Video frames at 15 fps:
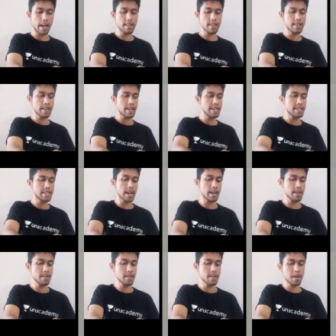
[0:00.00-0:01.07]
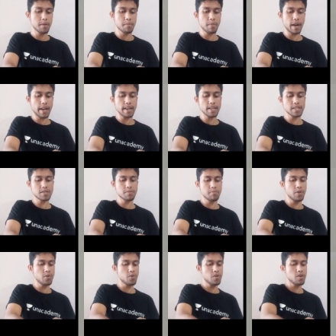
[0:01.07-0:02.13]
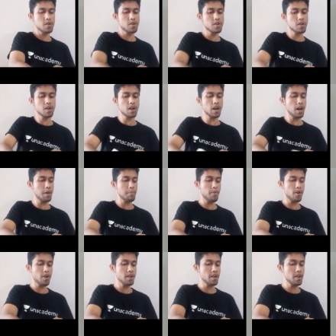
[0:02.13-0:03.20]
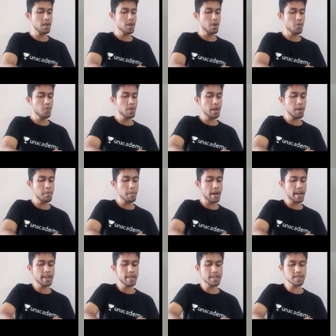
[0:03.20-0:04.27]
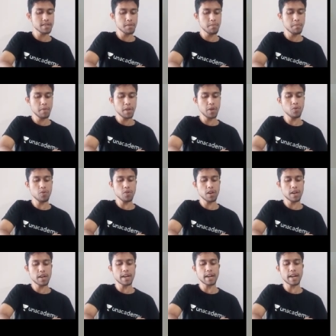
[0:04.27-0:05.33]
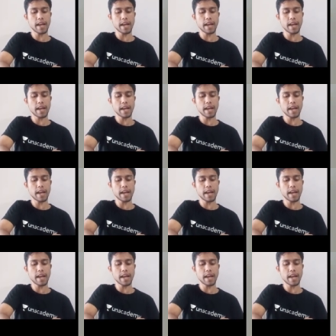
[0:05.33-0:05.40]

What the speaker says: tan theta minus mu upon 1 minus mu